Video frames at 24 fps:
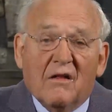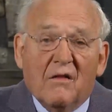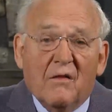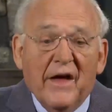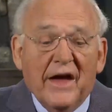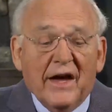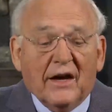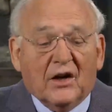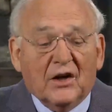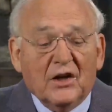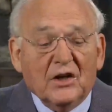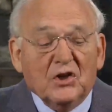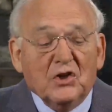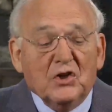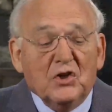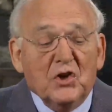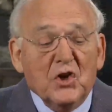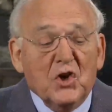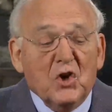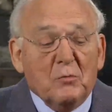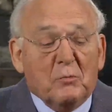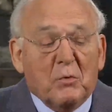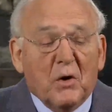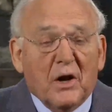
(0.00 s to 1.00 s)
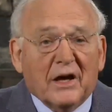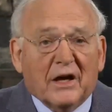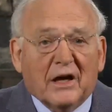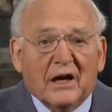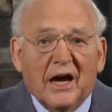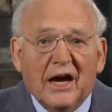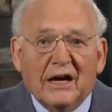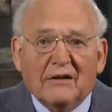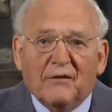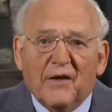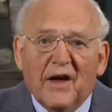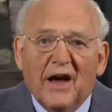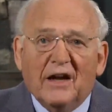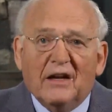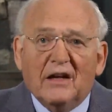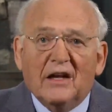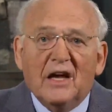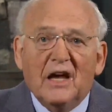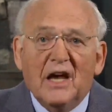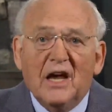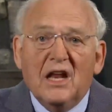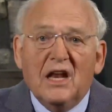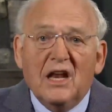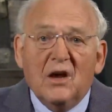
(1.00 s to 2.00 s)
they could duplicate that
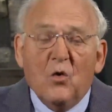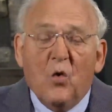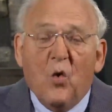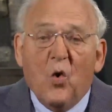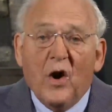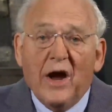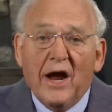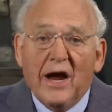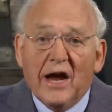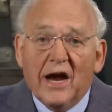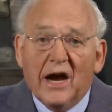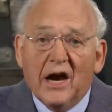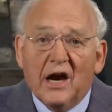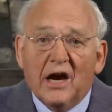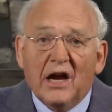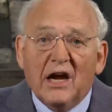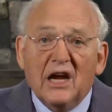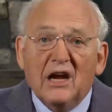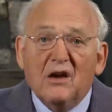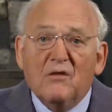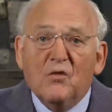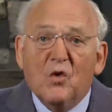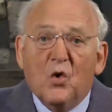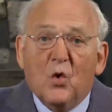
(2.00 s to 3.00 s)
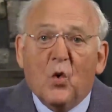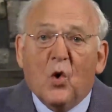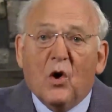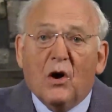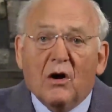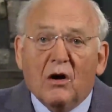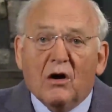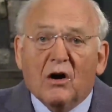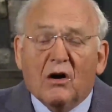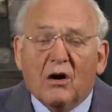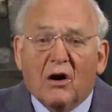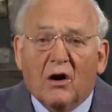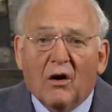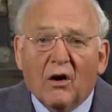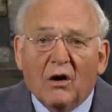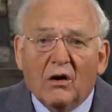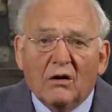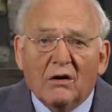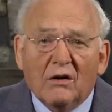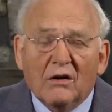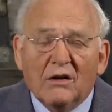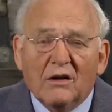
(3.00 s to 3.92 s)
anywhere in the world.